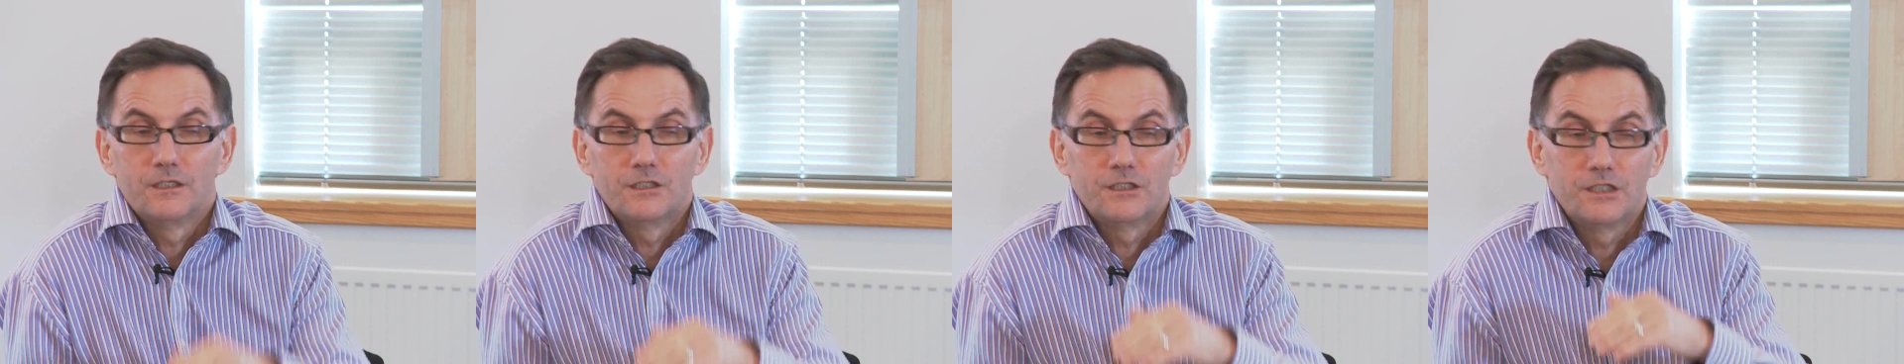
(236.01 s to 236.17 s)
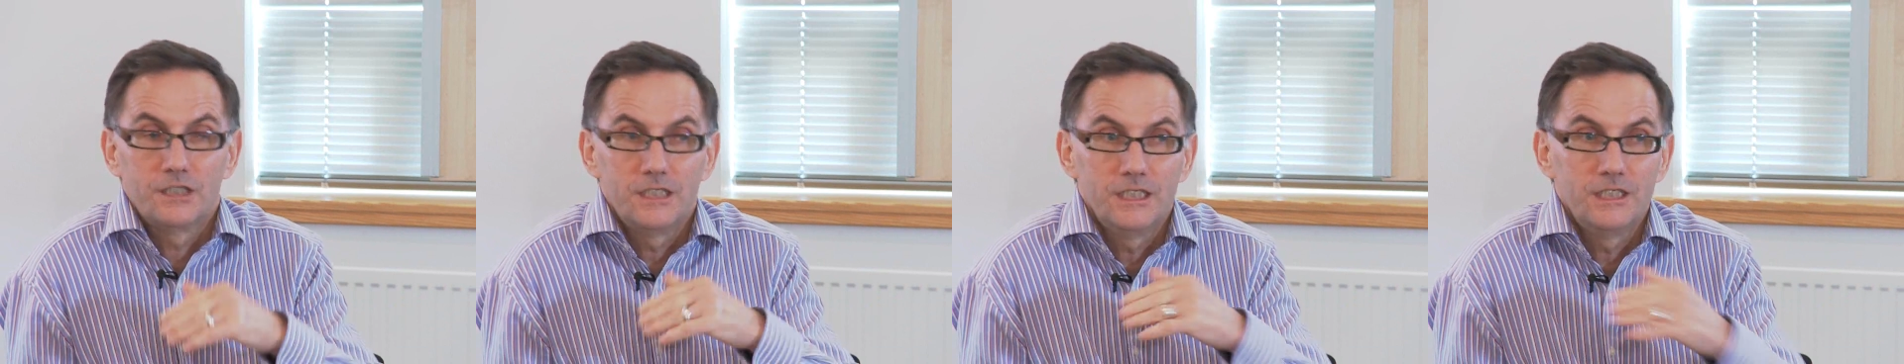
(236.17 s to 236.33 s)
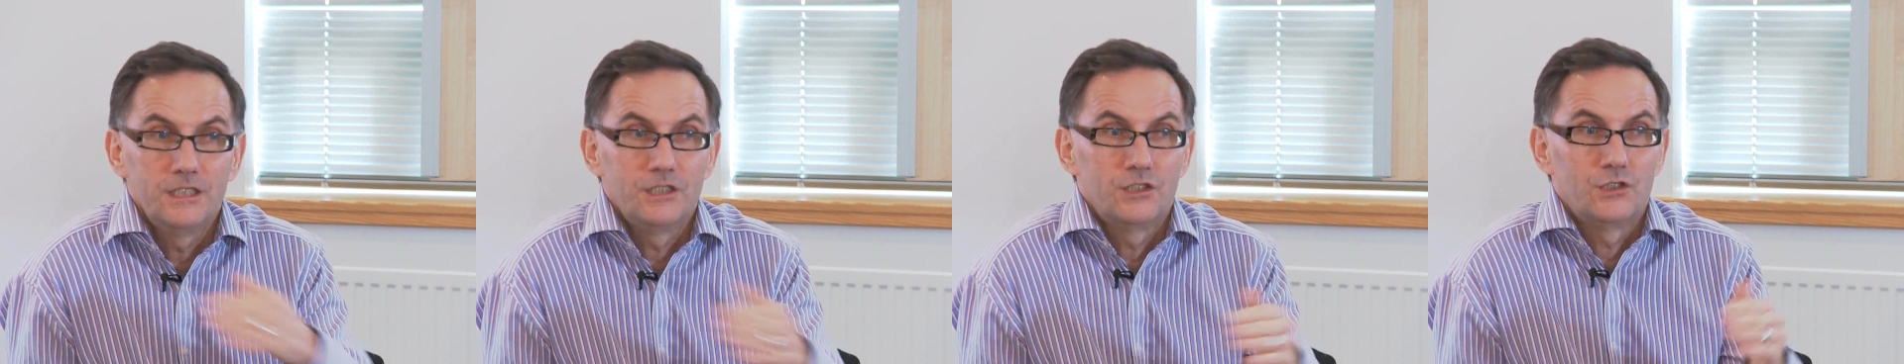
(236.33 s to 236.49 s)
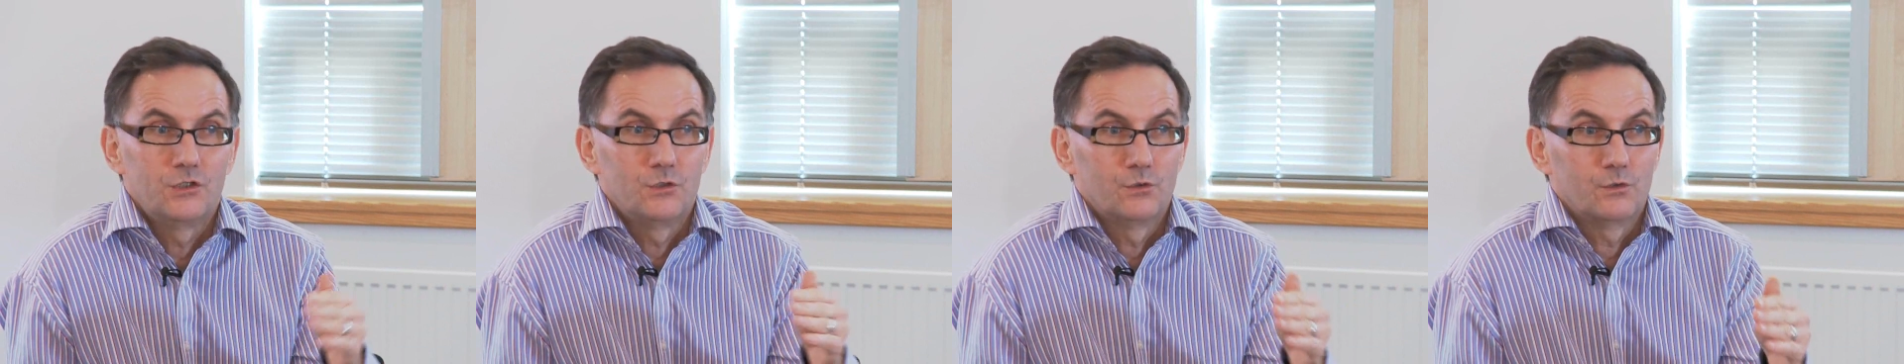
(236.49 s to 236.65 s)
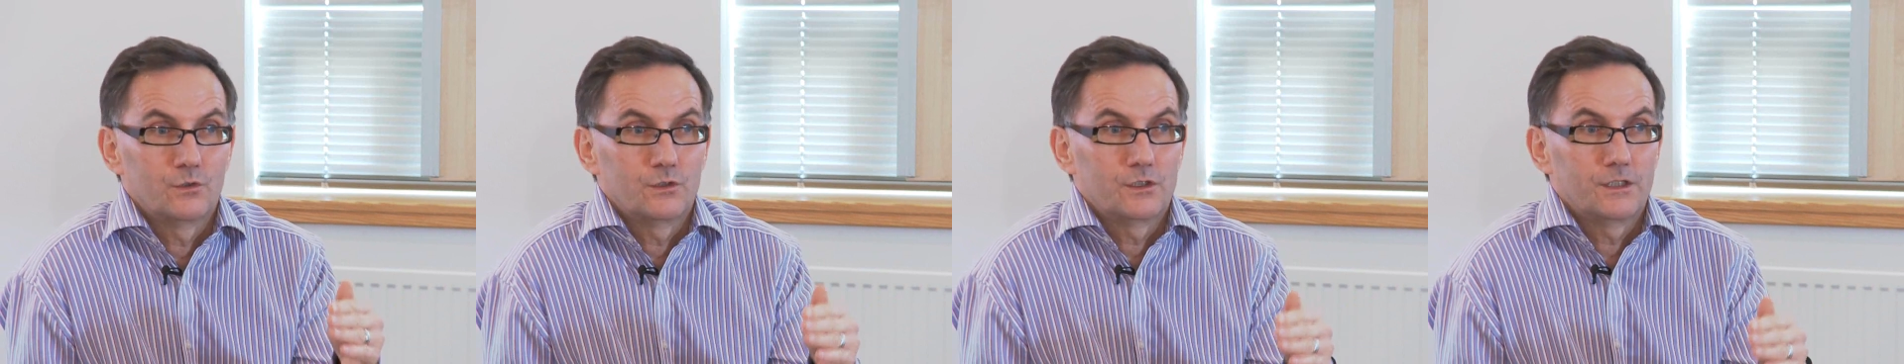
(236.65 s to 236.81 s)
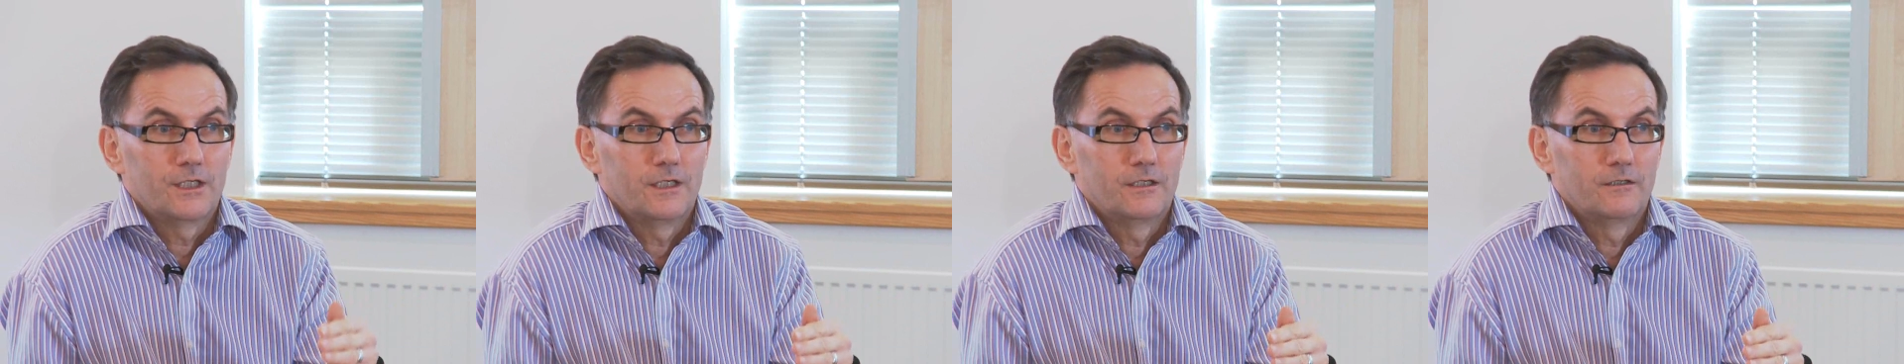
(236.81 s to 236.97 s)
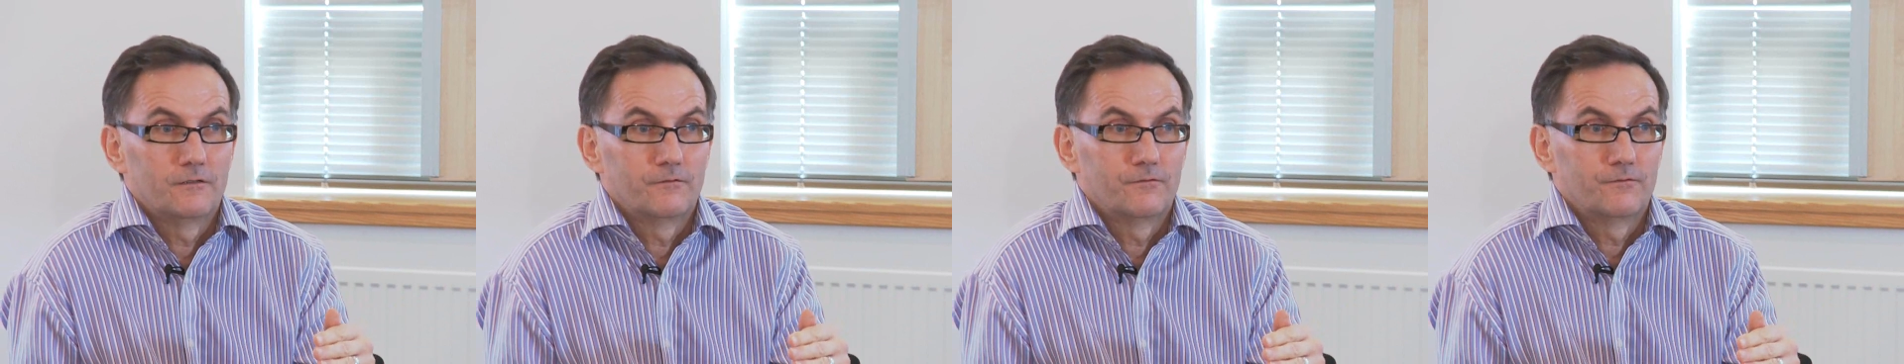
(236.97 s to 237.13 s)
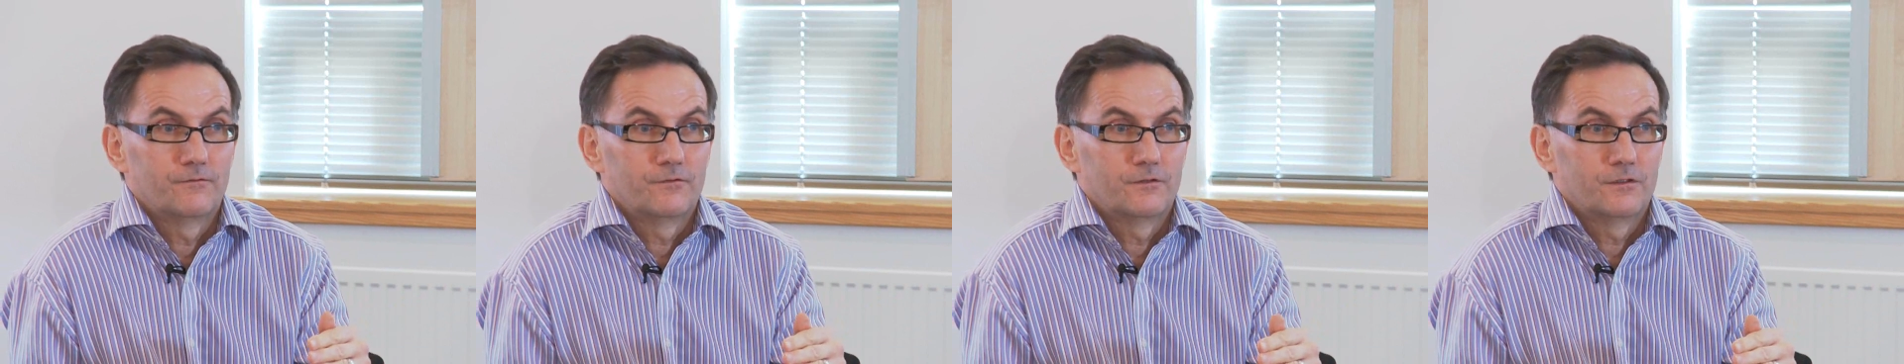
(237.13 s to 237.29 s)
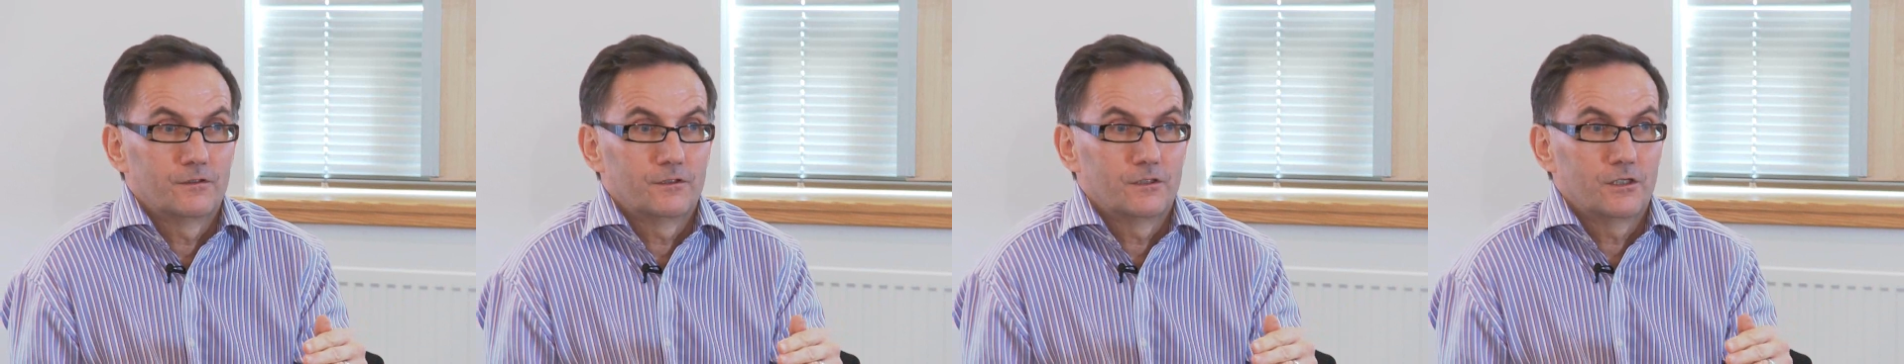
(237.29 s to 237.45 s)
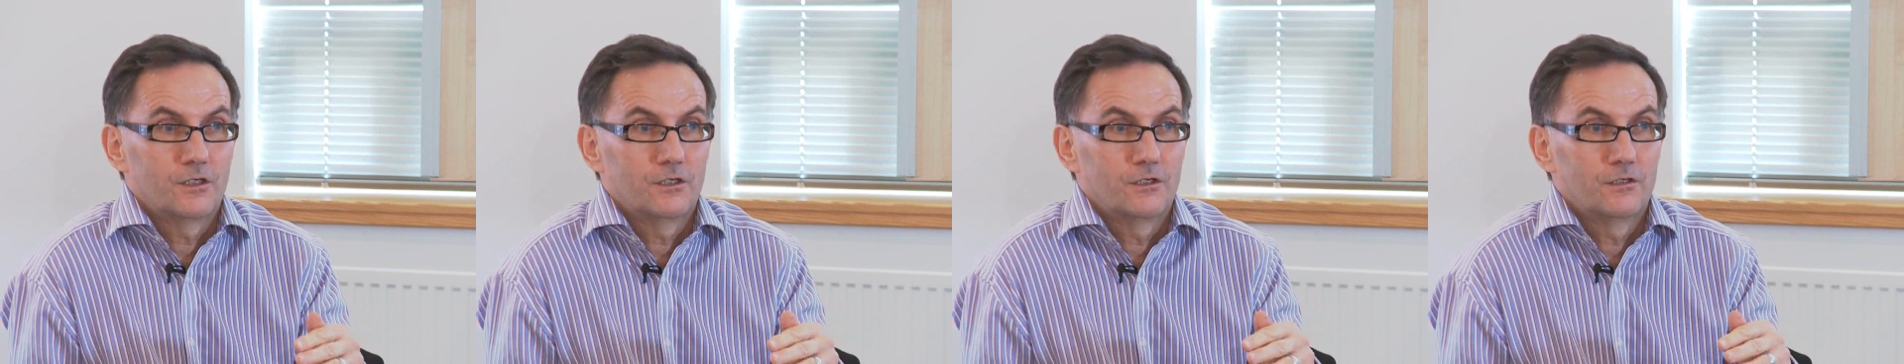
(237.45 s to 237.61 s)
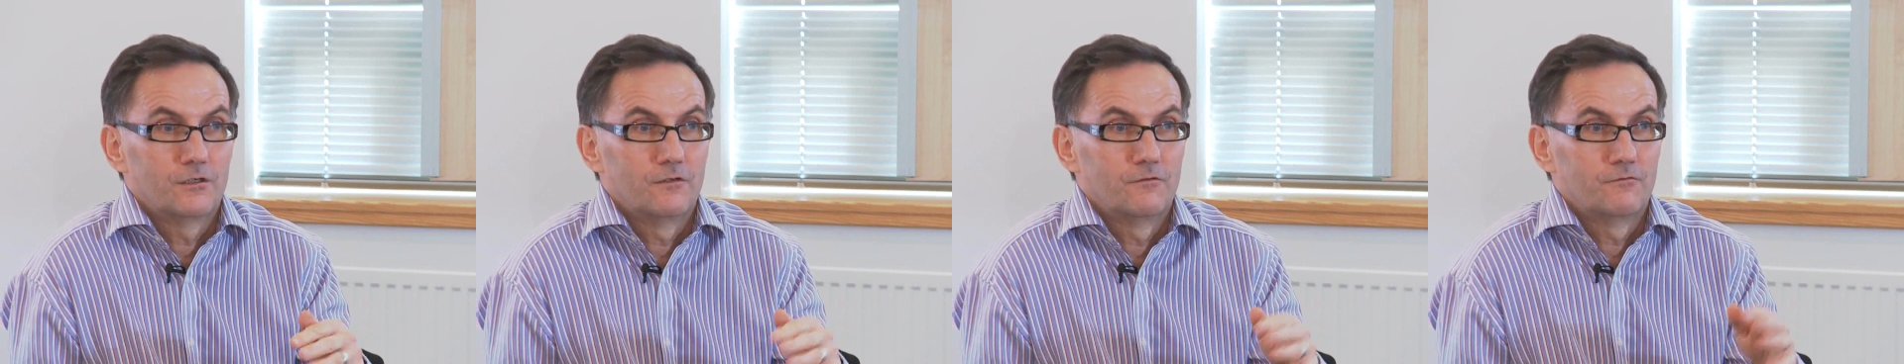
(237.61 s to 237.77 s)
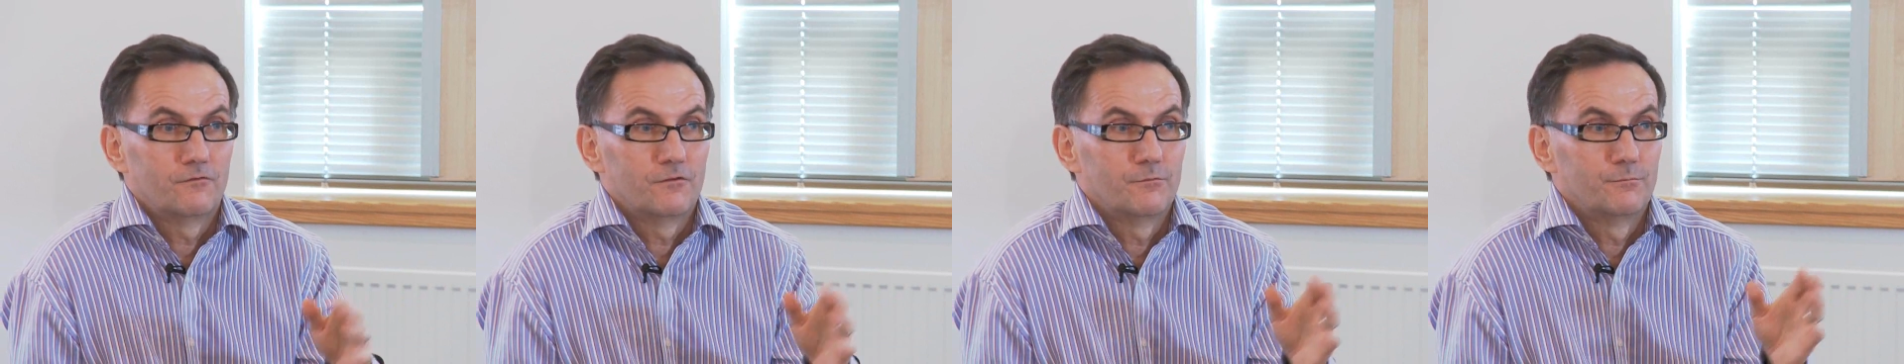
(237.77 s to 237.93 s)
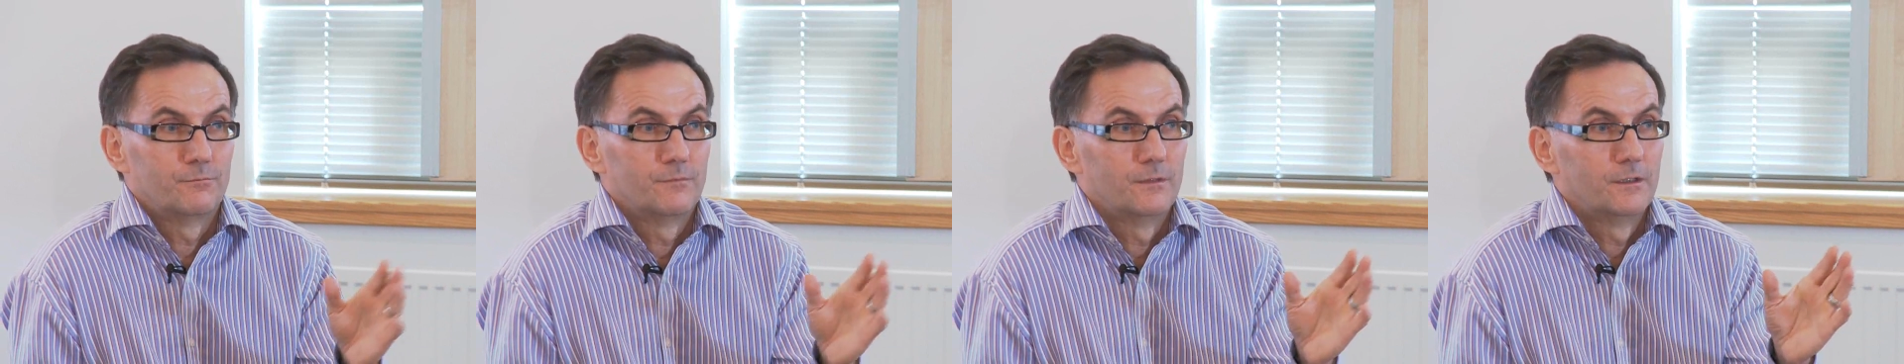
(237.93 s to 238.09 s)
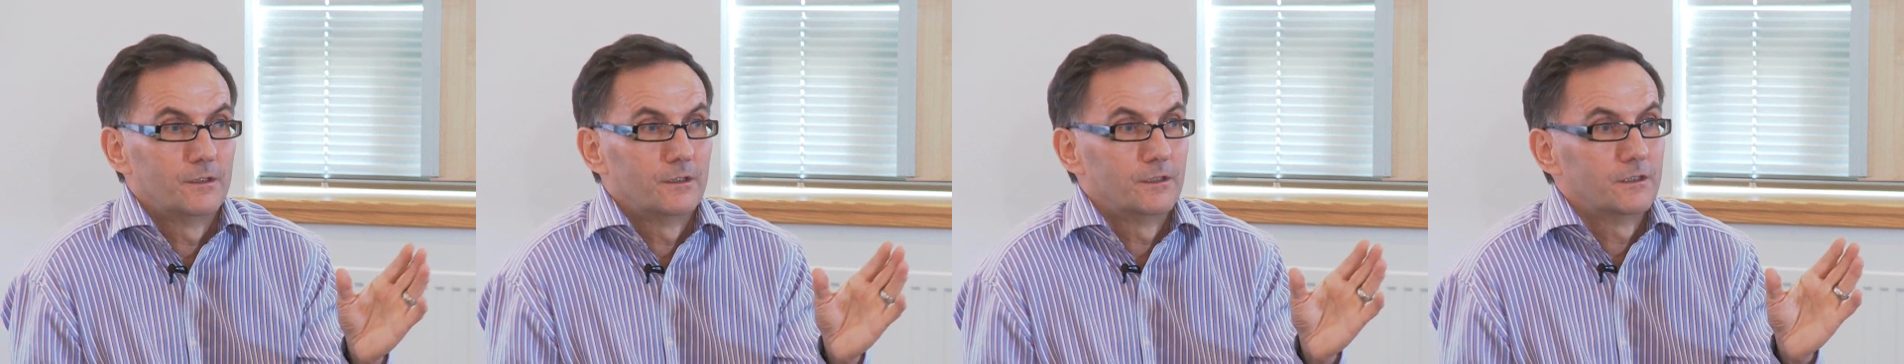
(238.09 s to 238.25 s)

teach yourself to turn from